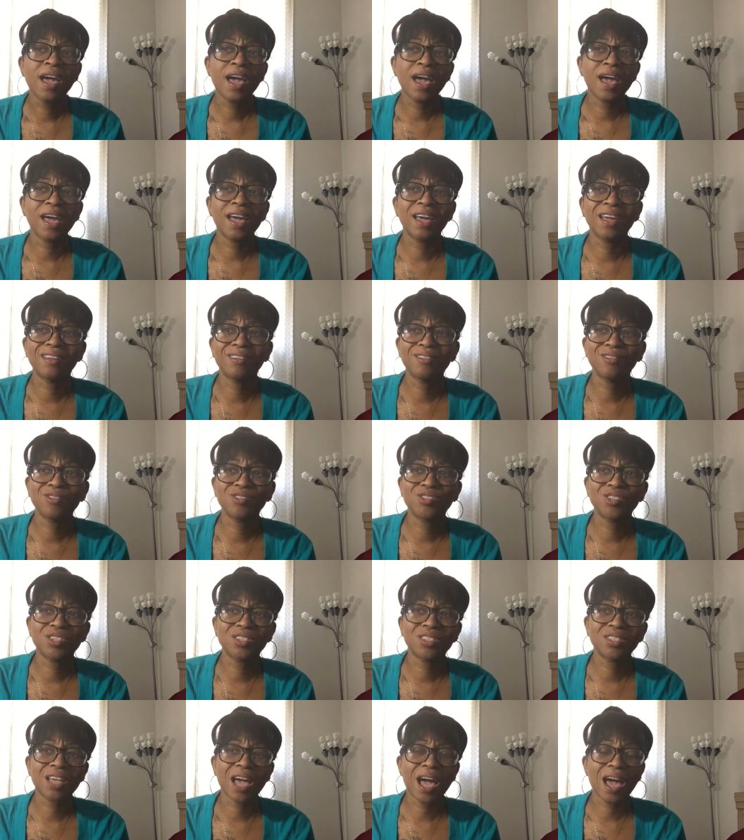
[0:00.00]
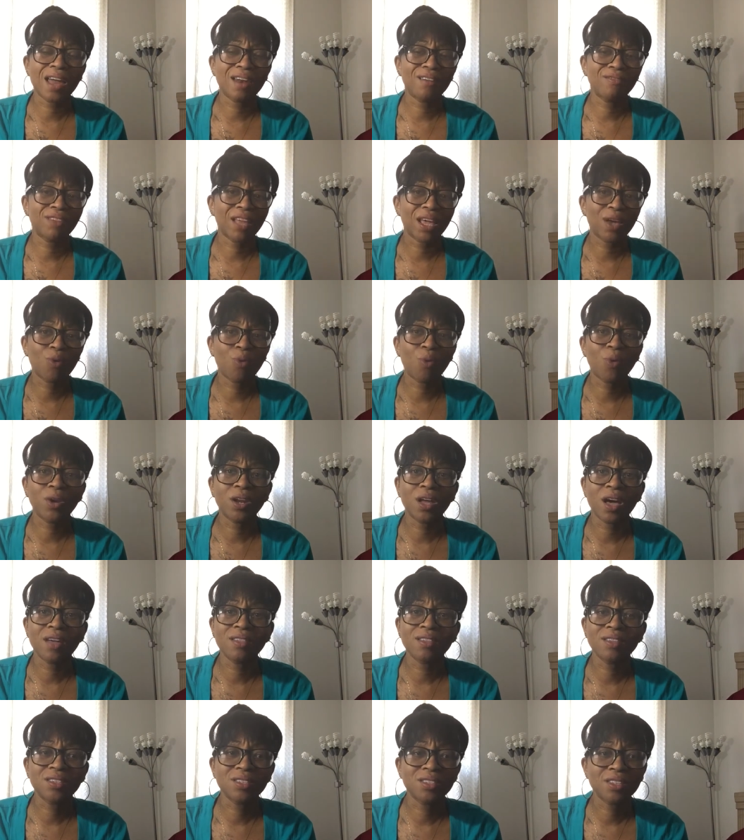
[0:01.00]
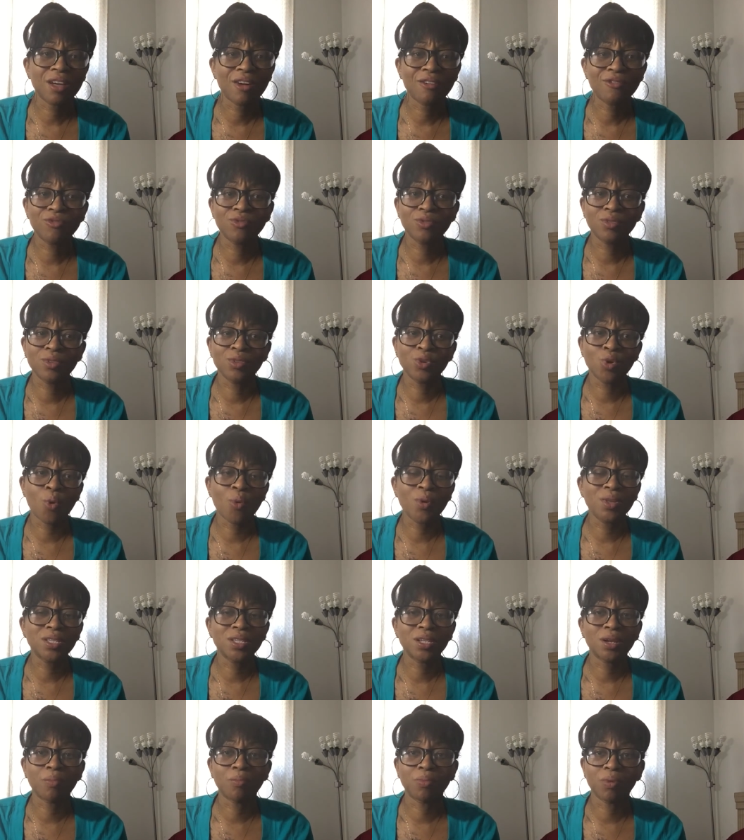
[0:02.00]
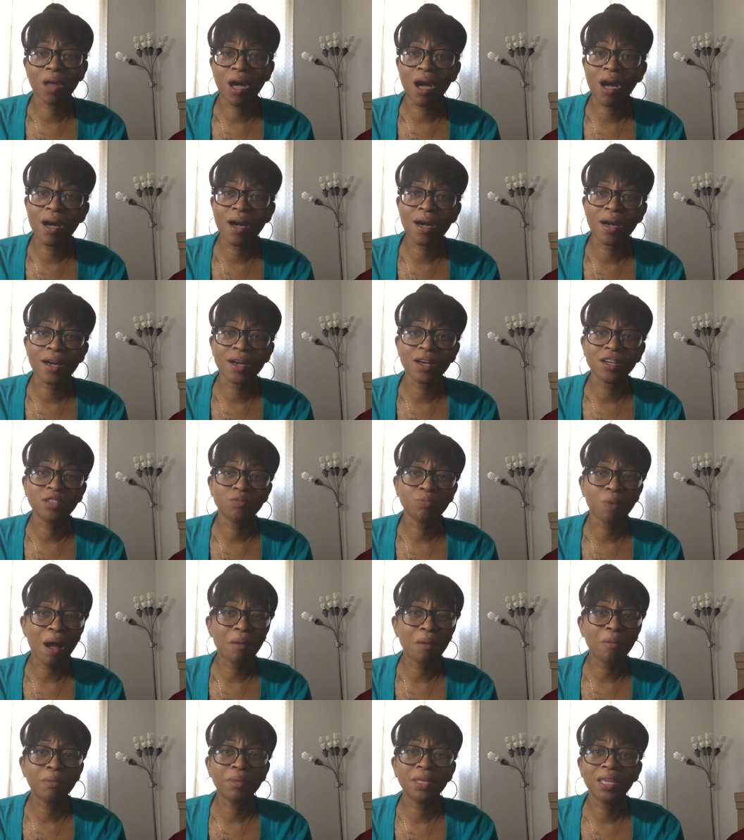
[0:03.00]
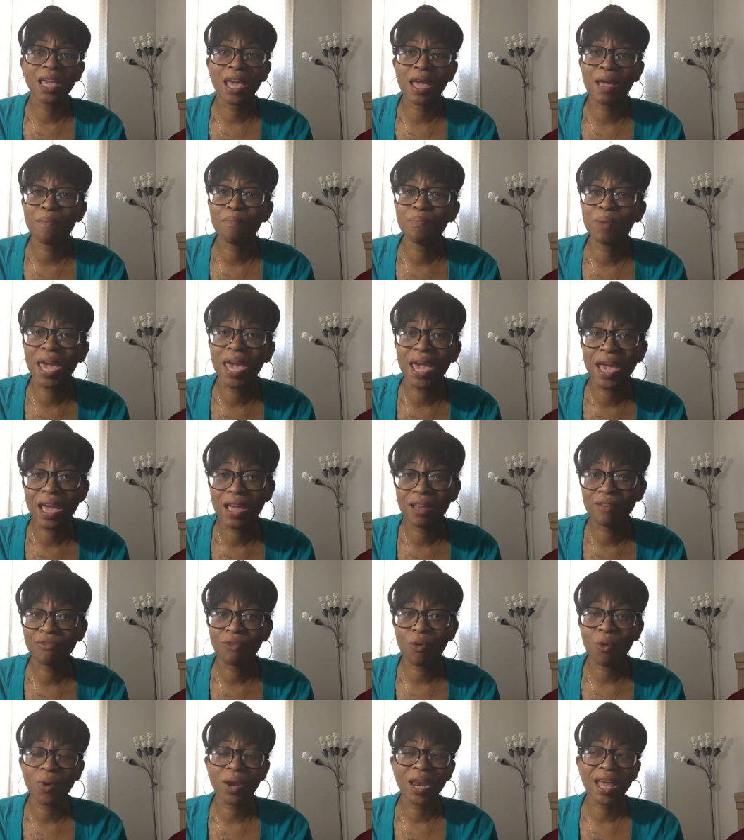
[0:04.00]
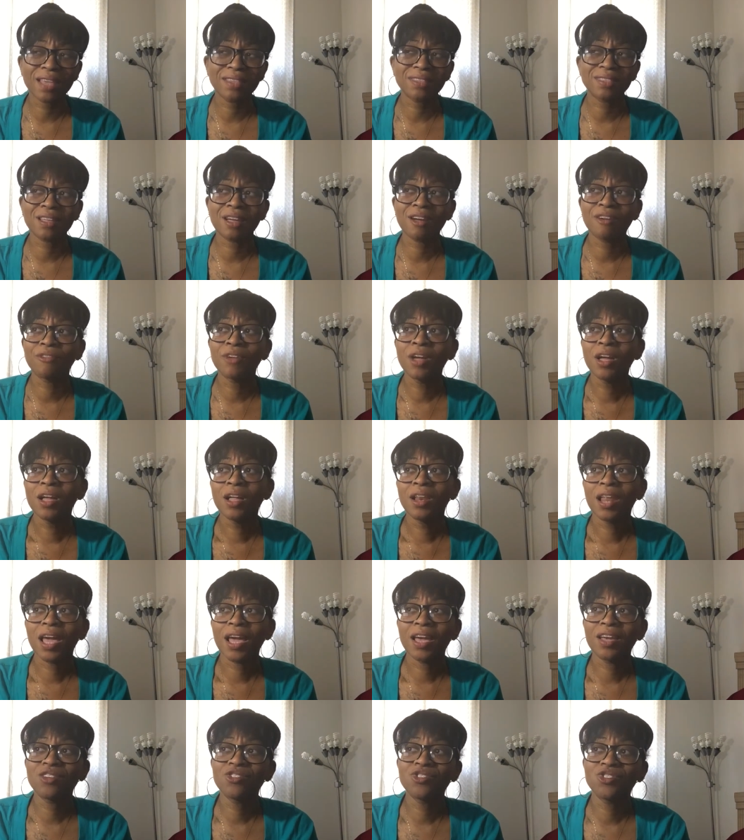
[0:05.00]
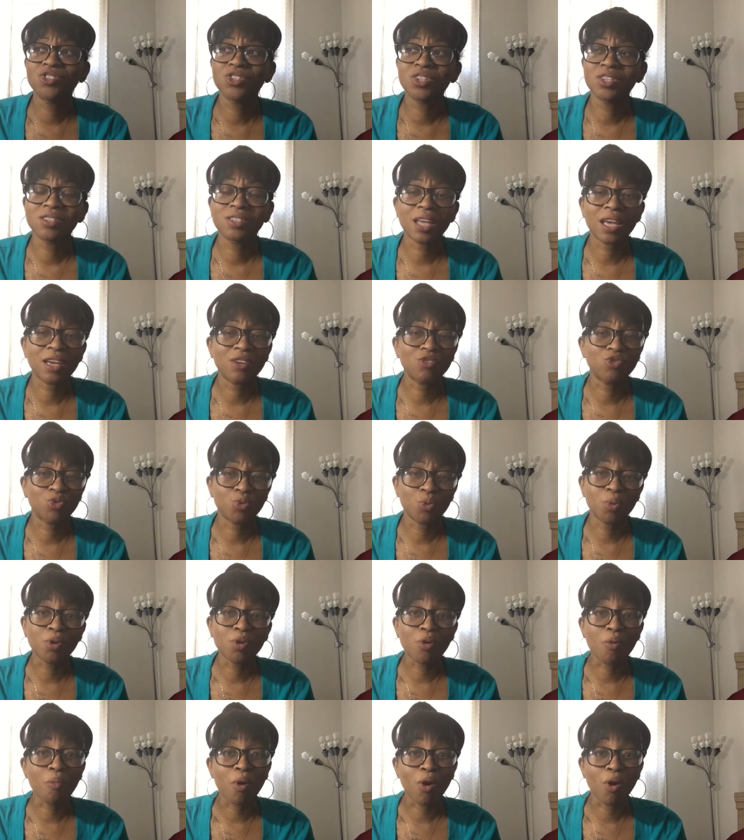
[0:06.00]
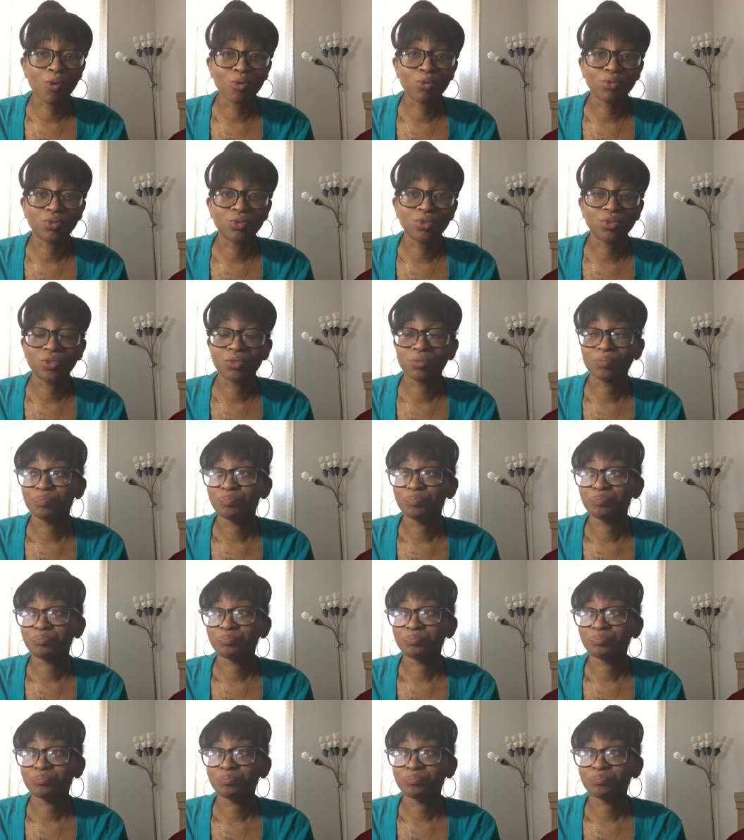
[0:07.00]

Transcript: and just kind of like all the other stuff, going to the blogs, probably getting paid for all that stuff. Like, it's just like doing the most.